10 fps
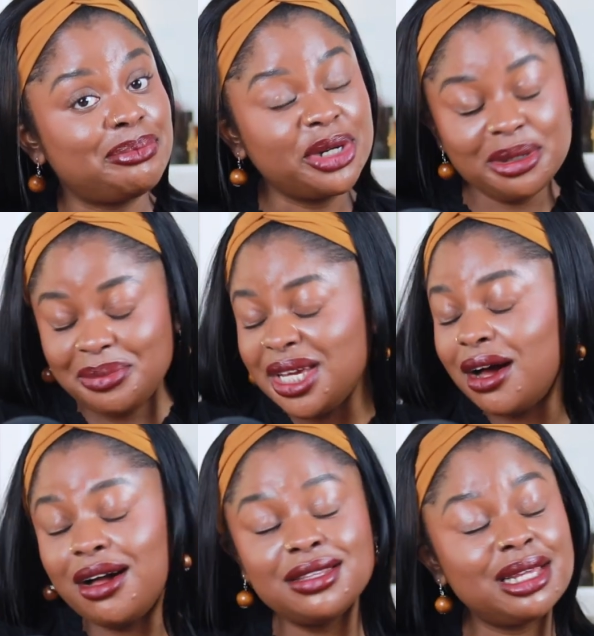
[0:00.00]
Put me
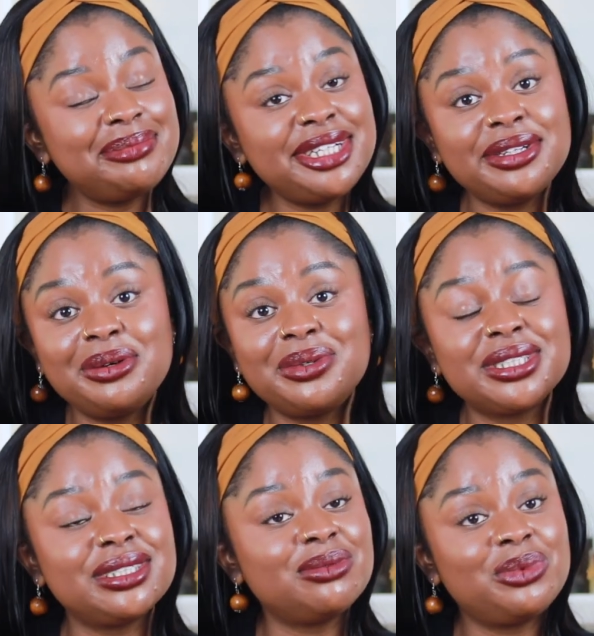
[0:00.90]
on, let me know
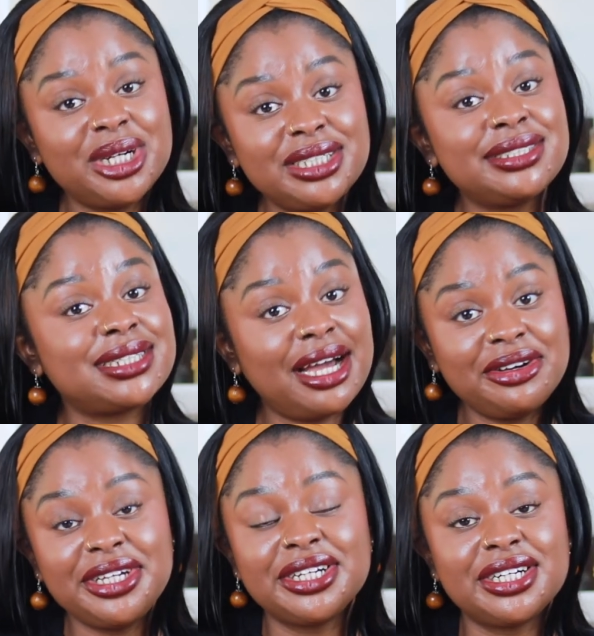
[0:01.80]
what, what is
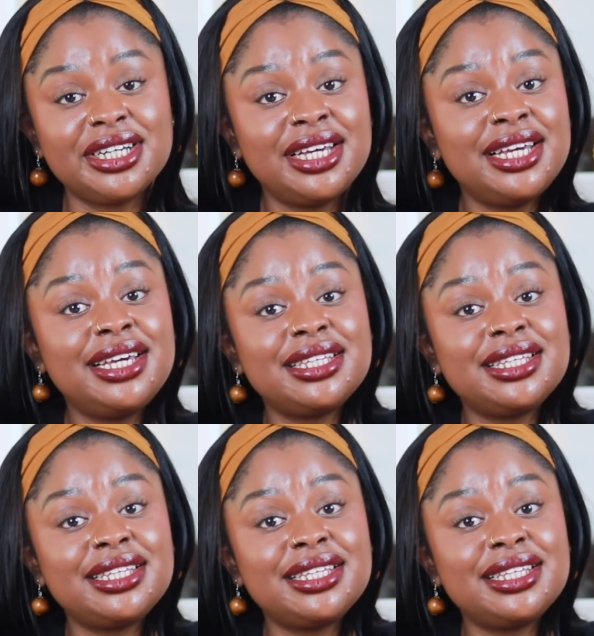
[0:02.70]
out here